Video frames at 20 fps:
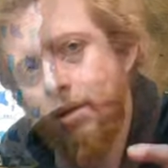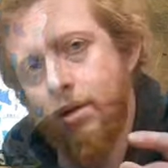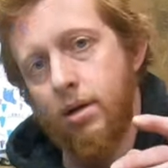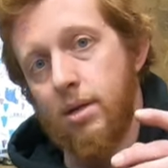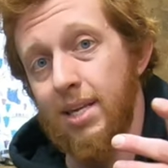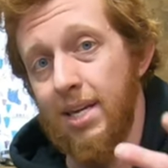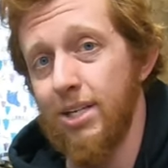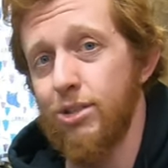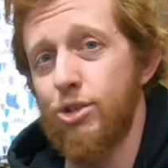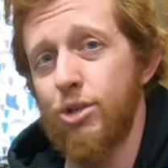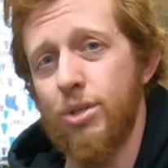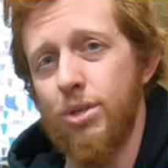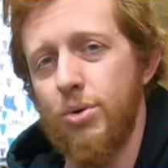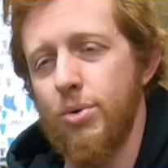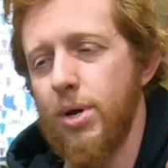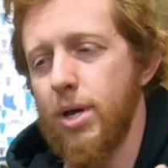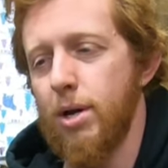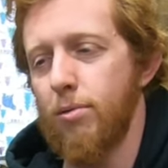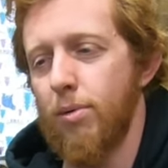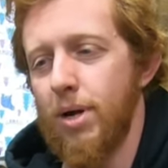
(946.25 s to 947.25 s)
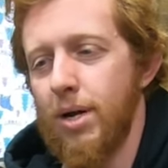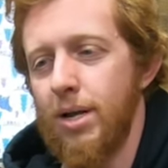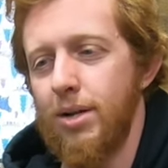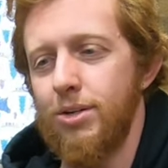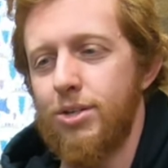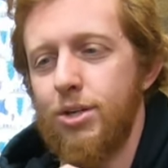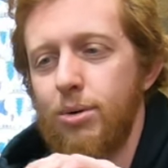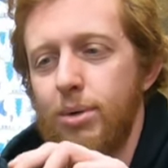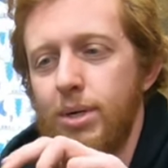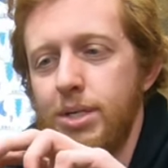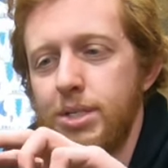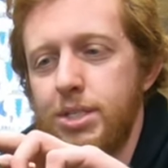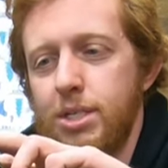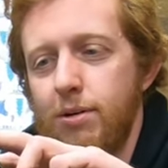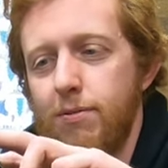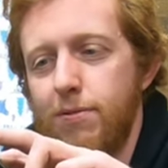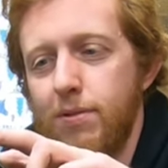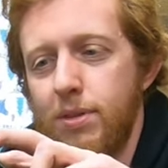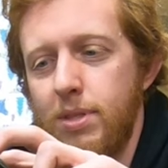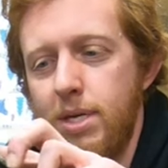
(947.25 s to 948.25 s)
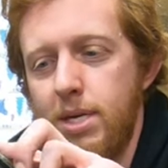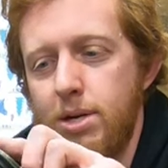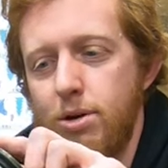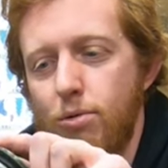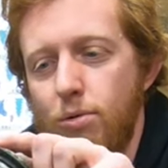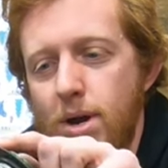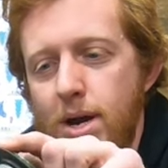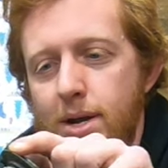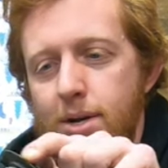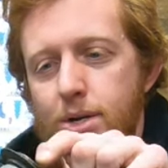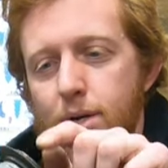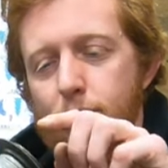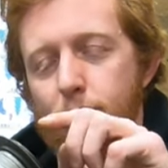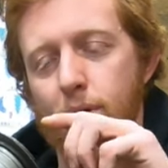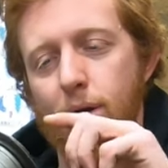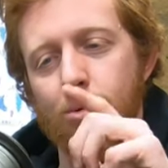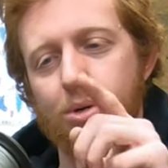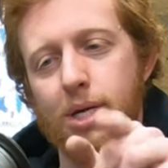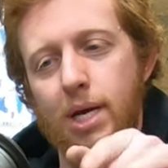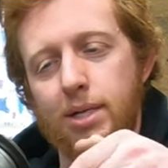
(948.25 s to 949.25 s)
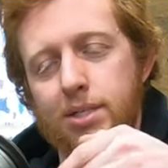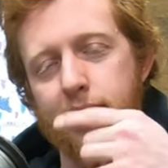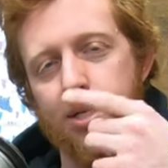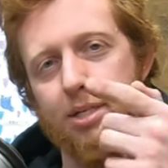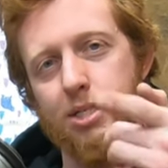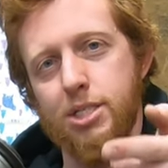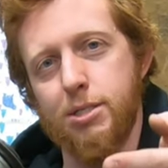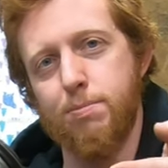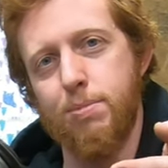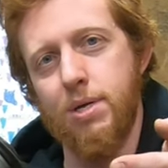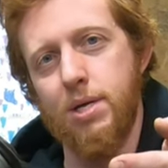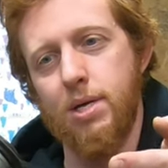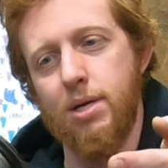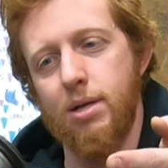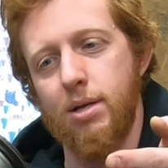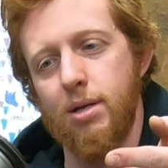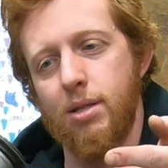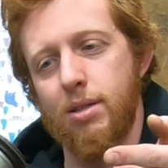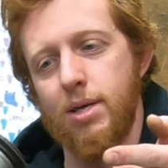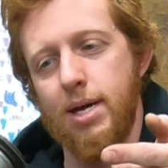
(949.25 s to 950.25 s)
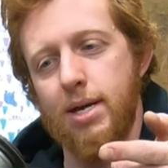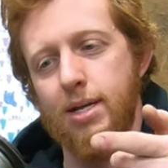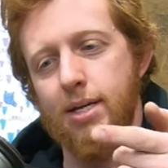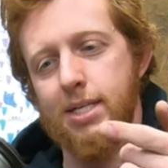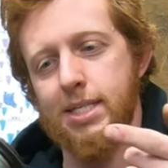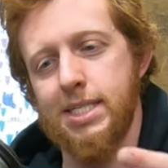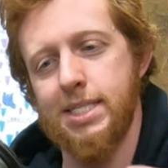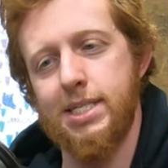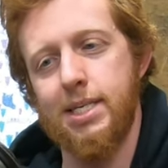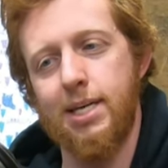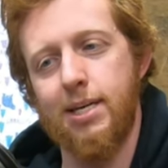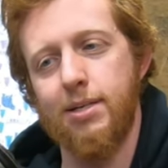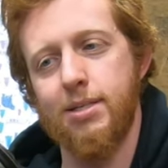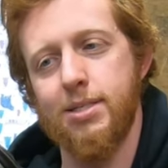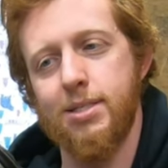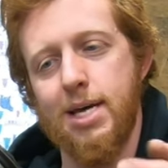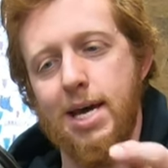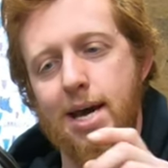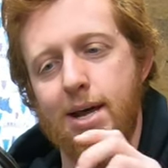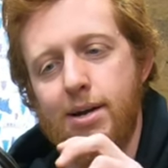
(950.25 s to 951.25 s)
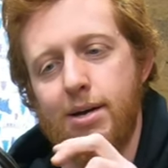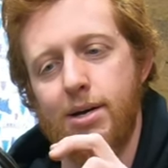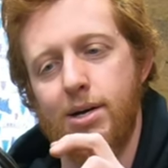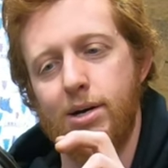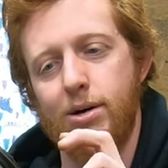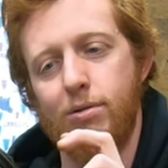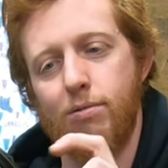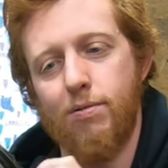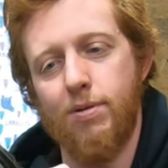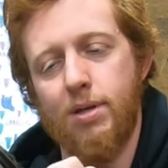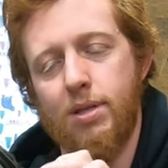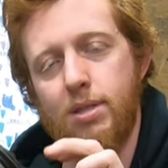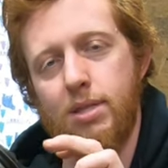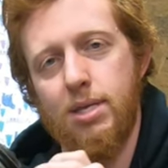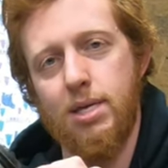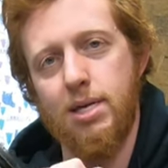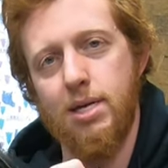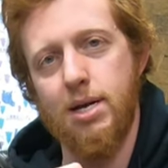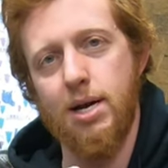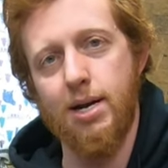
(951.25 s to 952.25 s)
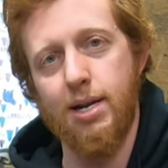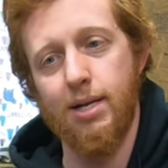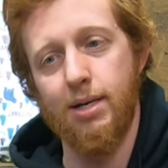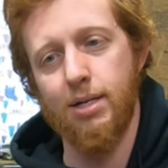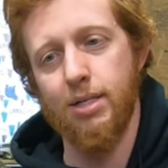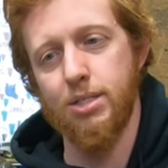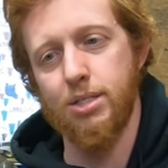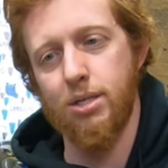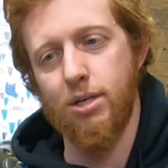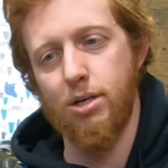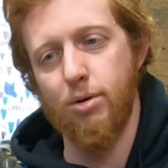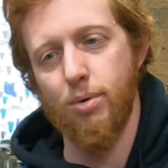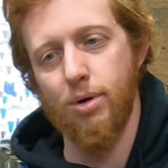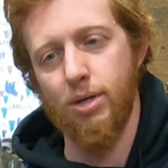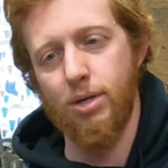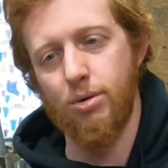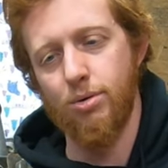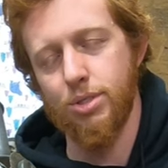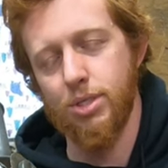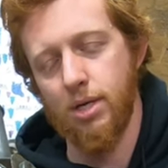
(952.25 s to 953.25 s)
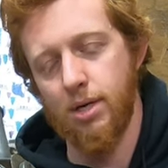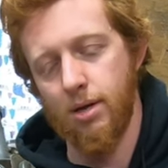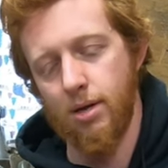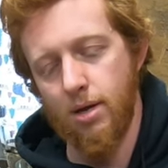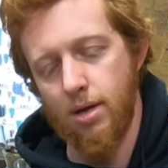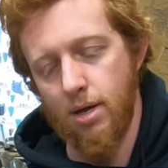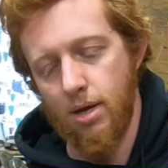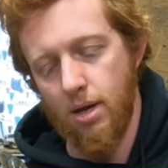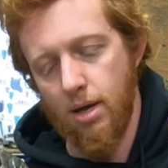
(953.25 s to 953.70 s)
And the issue that you can run into is if the grinder rotates at a speed that exceeds that of the cutting disc you were using,